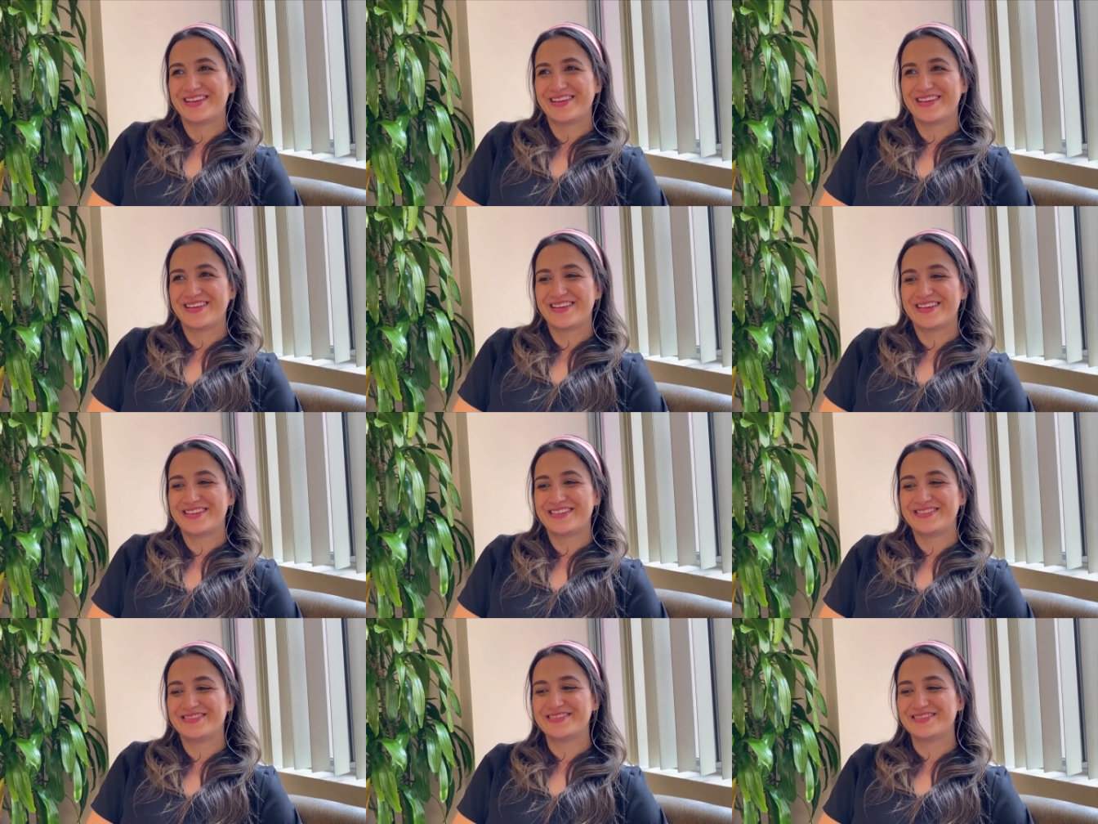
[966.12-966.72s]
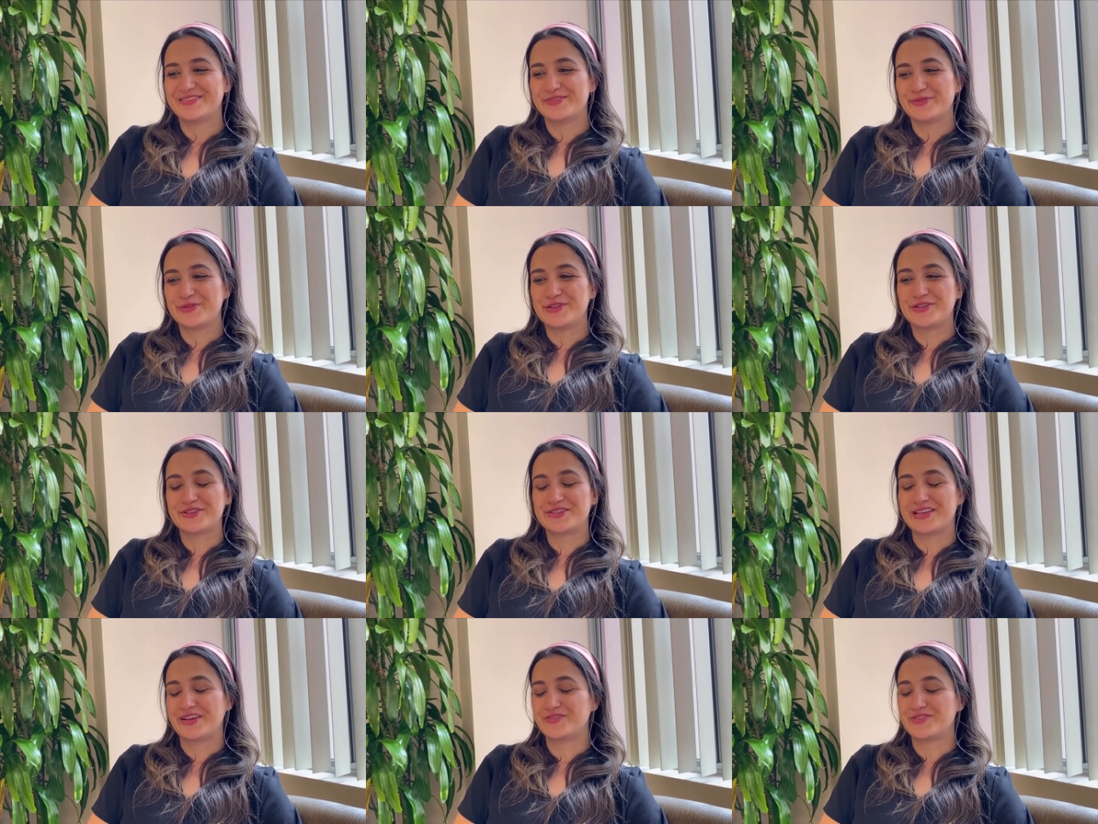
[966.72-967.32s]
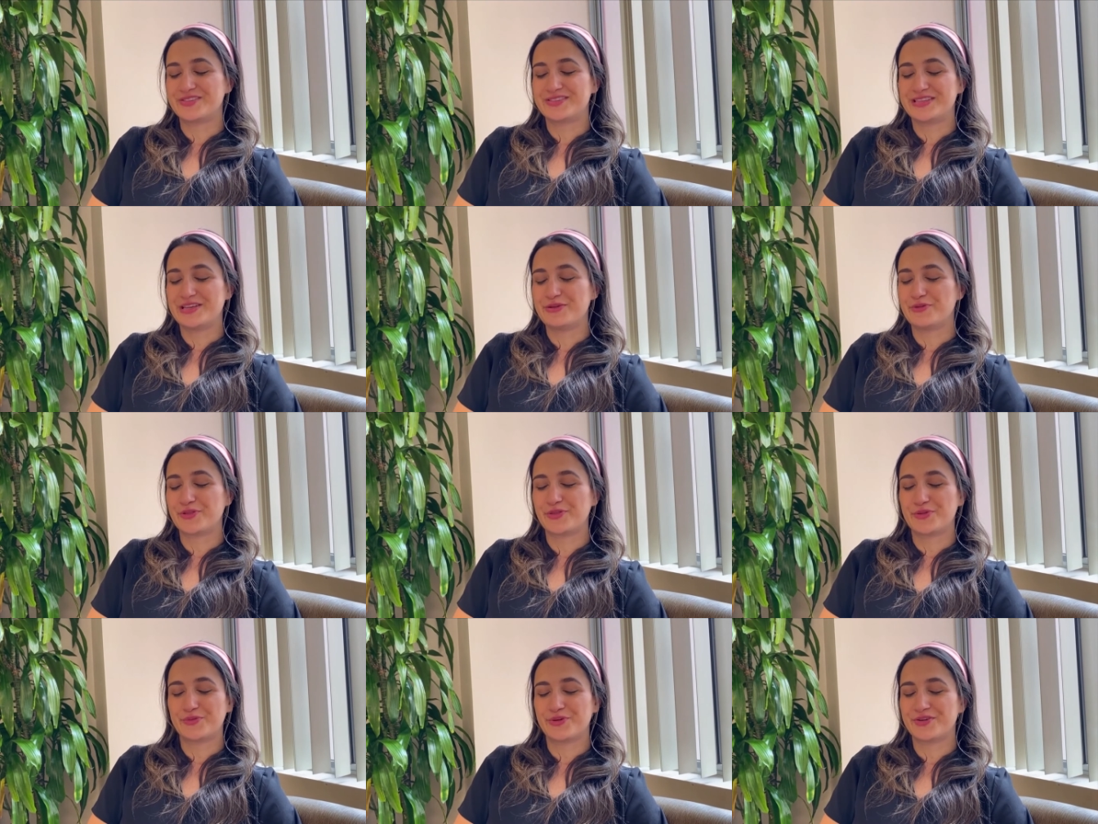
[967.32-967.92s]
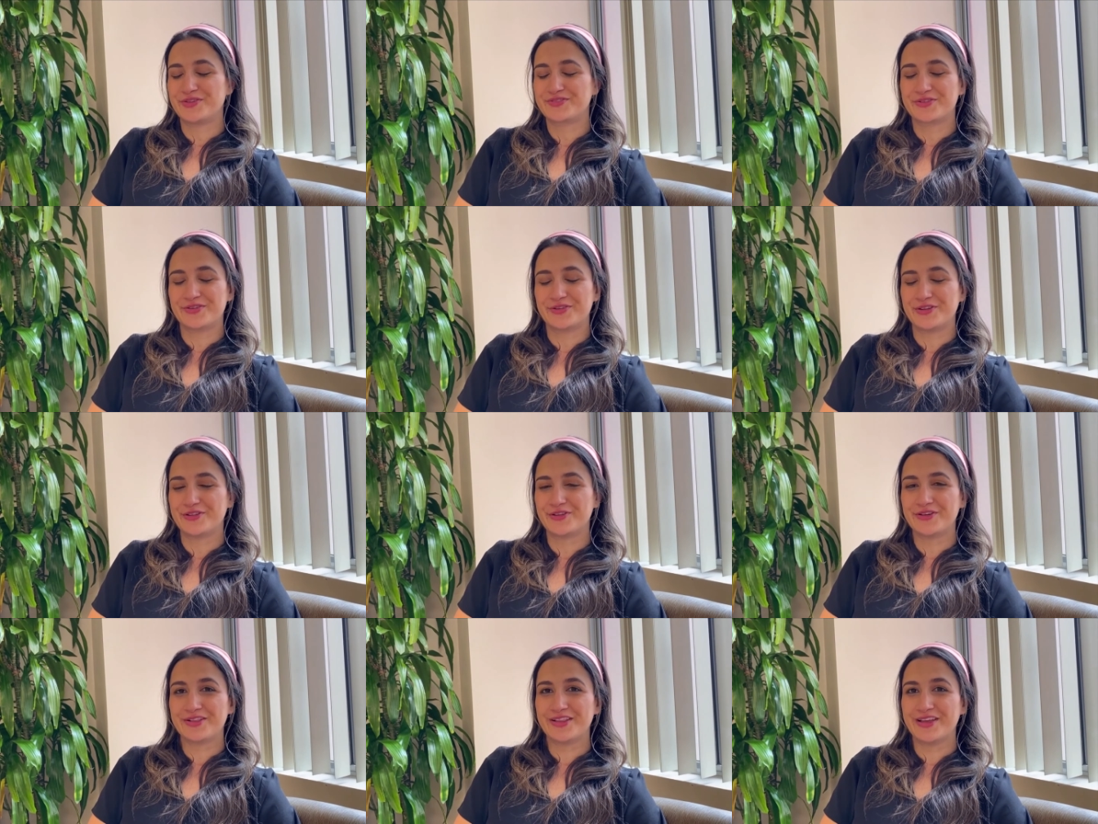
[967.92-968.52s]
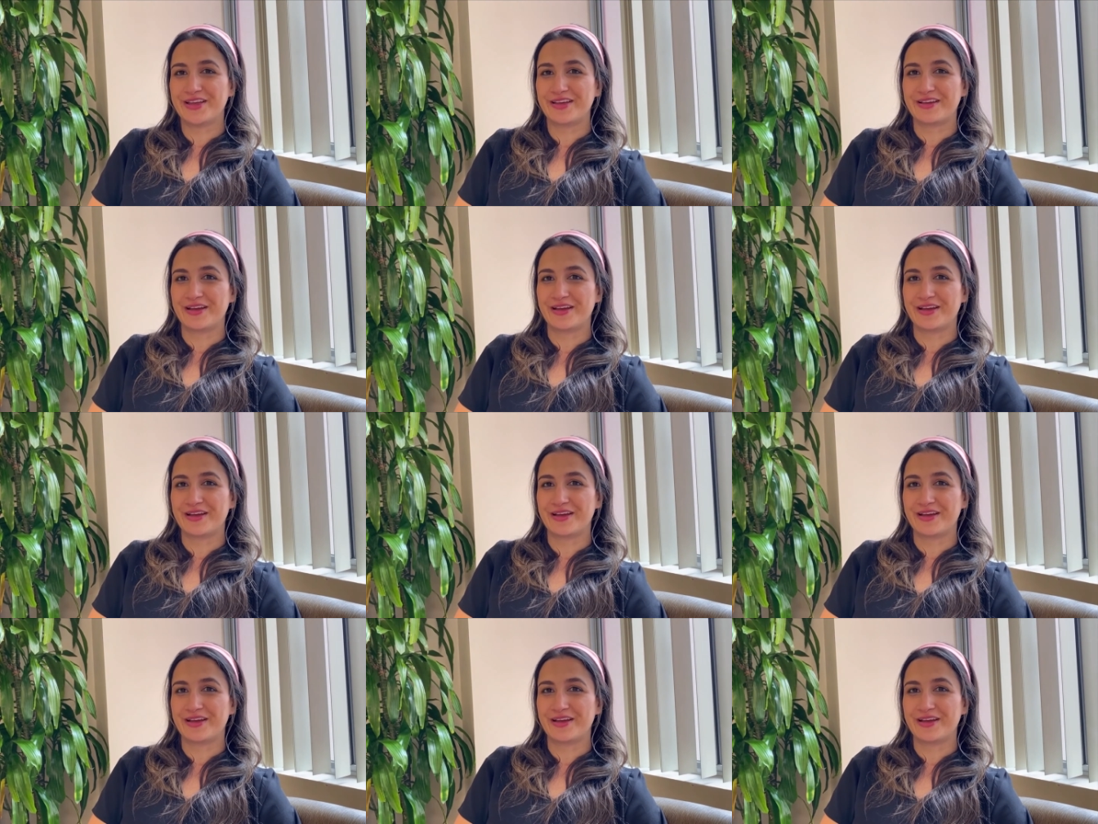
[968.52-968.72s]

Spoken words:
provided acceptable exposure latitude.